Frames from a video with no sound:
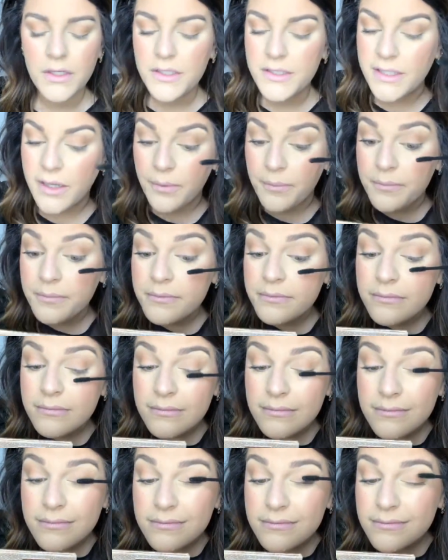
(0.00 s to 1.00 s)
So
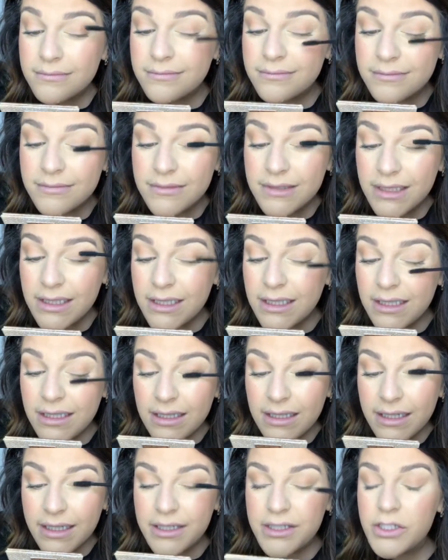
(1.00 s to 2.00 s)

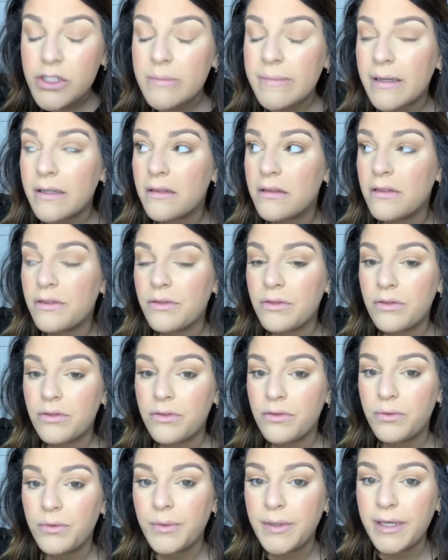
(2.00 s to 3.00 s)
I do about
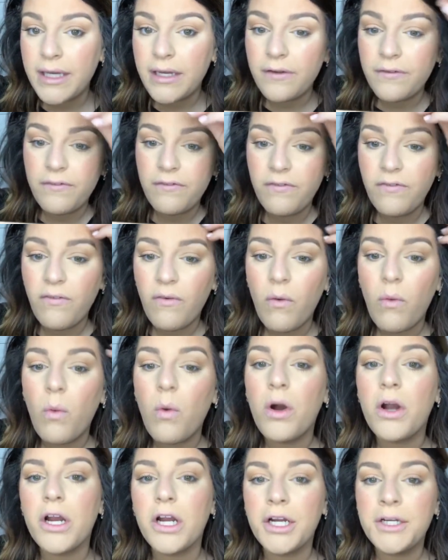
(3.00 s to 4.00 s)
3 to
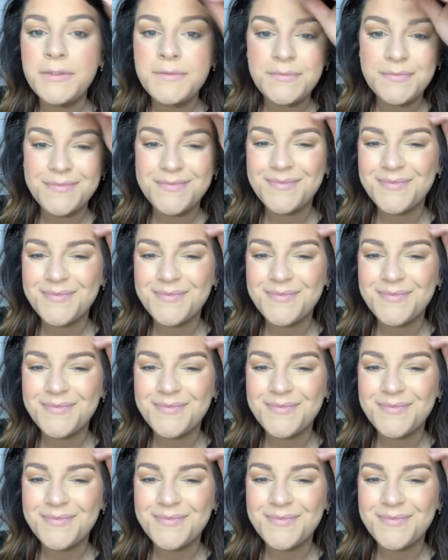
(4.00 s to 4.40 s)
4.